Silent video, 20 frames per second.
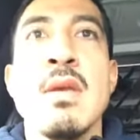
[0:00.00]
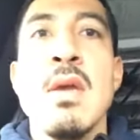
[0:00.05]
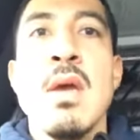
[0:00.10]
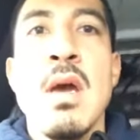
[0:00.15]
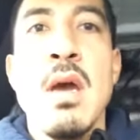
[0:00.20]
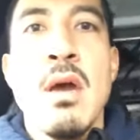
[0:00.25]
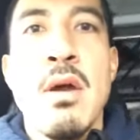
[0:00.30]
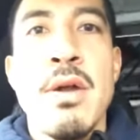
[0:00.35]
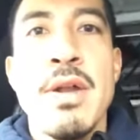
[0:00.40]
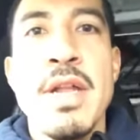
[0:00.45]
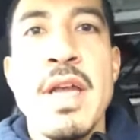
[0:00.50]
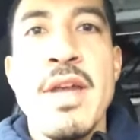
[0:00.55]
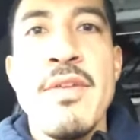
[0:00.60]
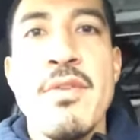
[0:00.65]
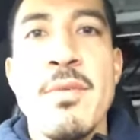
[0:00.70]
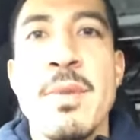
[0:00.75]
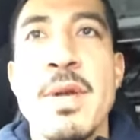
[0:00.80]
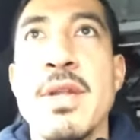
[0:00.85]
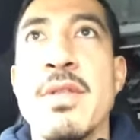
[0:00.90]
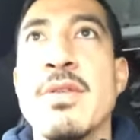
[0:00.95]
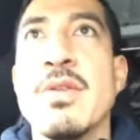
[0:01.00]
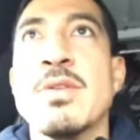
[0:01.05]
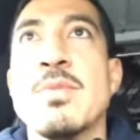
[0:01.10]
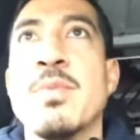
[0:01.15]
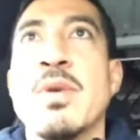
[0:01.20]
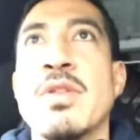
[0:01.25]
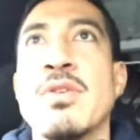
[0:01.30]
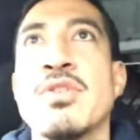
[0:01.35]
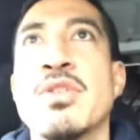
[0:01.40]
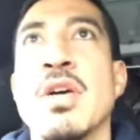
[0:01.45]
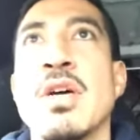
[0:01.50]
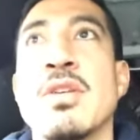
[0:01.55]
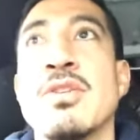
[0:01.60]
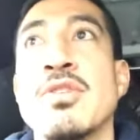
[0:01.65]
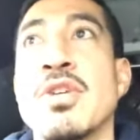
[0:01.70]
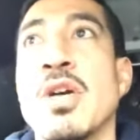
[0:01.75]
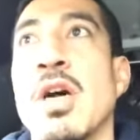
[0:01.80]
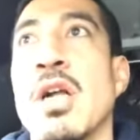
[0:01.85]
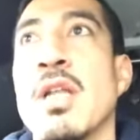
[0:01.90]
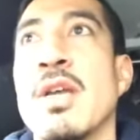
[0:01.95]
All right, hey everybody, this is Brother Sean
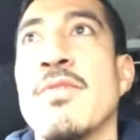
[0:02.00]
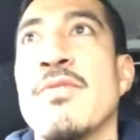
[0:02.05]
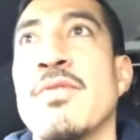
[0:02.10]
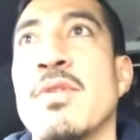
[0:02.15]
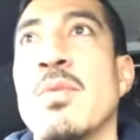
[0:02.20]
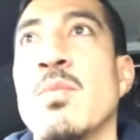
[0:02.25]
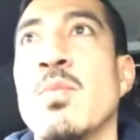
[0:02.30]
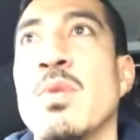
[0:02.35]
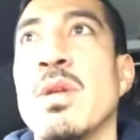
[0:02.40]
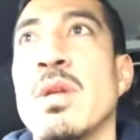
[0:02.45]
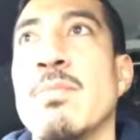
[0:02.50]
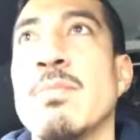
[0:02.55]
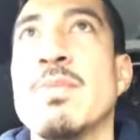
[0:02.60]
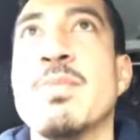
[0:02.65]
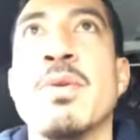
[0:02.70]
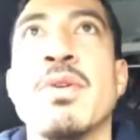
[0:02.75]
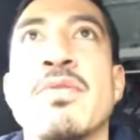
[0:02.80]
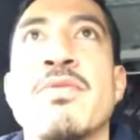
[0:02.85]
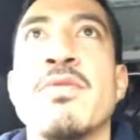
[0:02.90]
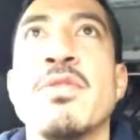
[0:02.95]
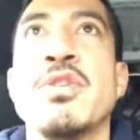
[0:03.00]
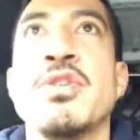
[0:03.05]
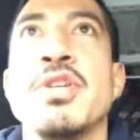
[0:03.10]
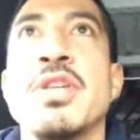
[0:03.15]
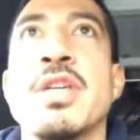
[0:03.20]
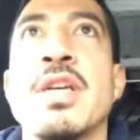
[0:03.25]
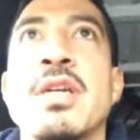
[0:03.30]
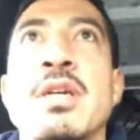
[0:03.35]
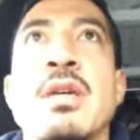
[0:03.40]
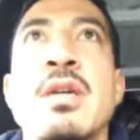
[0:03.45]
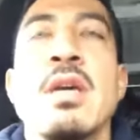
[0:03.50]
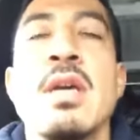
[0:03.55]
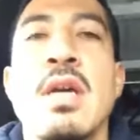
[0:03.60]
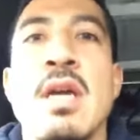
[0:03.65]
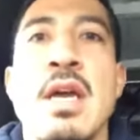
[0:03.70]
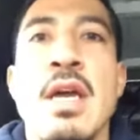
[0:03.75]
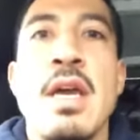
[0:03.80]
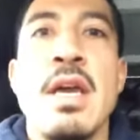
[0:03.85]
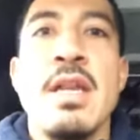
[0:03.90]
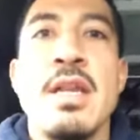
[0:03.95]
Jolly from Williamsburg, Virginia,
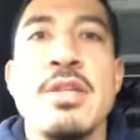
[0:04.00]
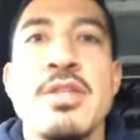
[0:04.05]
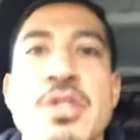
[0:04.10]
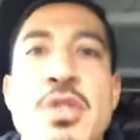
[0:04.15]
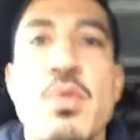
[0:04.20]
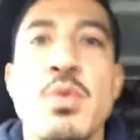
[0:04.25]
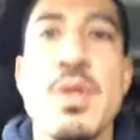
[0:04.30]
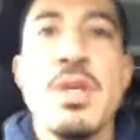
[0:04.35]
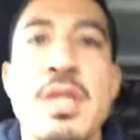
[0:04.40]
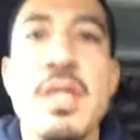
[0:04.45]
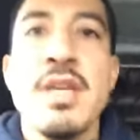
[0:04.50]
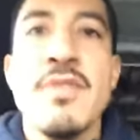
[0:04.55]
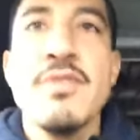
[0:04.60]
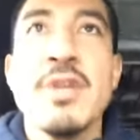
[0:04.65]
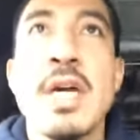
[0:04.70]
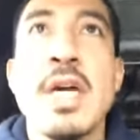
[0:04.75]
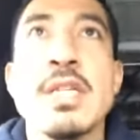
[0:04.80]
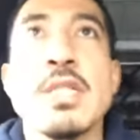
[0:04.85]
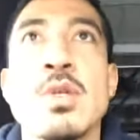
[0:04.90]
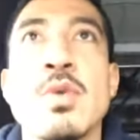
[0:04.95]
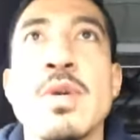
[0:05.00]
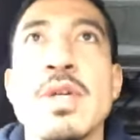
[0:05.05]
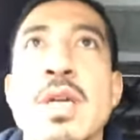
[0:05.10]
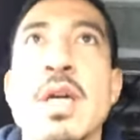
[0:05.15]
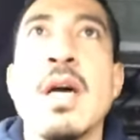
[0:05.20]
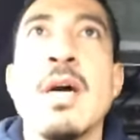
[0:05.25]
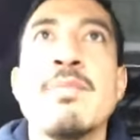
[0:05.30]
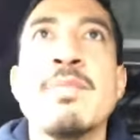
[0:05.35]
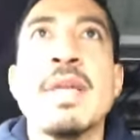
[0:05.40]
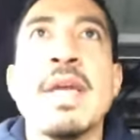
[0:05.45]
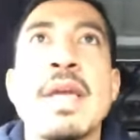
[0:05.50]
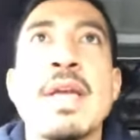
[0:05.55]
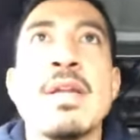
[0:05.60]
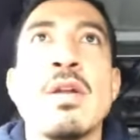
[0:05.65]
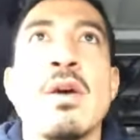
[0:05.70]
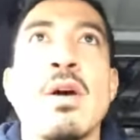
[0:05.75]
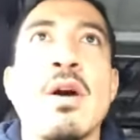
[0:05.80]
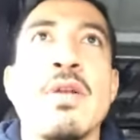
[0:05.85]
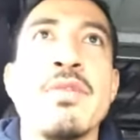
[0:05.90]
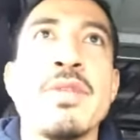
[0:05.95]
and I just wanted to give you guys a quick update
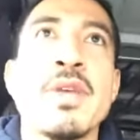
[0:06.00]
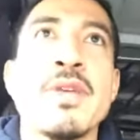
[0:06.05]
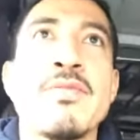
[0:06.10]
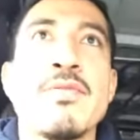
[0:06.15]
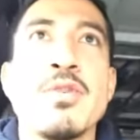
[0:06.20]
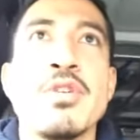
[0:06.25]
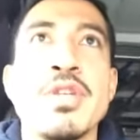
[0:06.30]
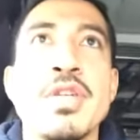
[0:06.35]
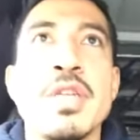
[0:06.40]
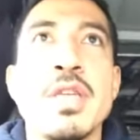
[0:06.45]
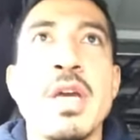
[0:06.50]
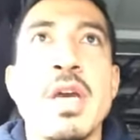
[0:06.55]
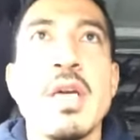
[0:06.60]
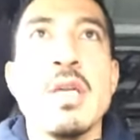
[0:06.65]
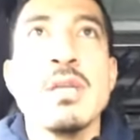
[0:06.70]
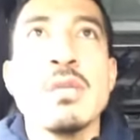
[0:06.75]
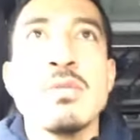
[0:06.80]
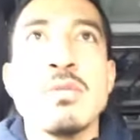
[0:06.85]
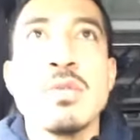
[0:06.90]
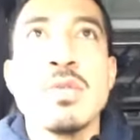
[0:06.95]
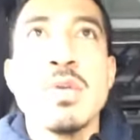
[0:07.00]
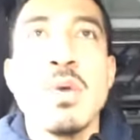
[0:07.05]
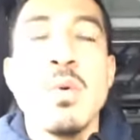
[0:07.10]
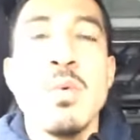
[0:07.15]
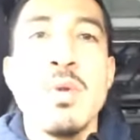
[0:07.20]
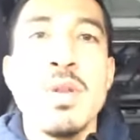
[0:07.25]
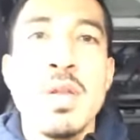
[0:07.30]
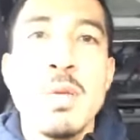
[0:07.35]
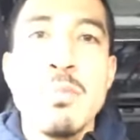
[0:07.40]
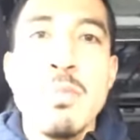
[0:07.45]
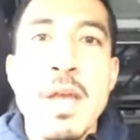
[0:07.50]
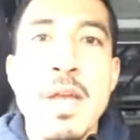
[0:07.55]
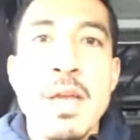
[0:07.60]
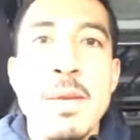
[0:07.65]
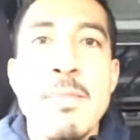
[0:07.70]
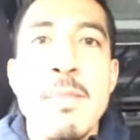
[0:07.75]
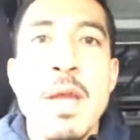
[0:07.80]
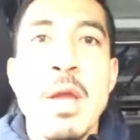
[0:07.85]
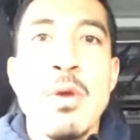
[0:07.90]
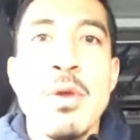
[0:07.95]
on the Virginia Soulwinning Mega
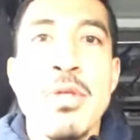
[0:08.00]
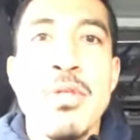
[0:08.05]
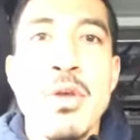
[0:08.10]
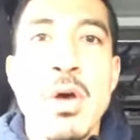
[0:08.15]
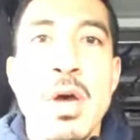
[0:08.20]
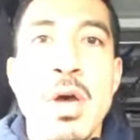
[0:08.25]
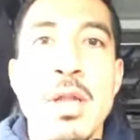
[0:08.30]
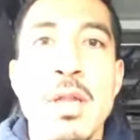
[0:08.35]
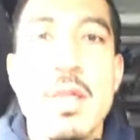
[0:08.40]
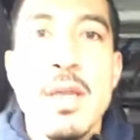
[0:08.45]
Marathon.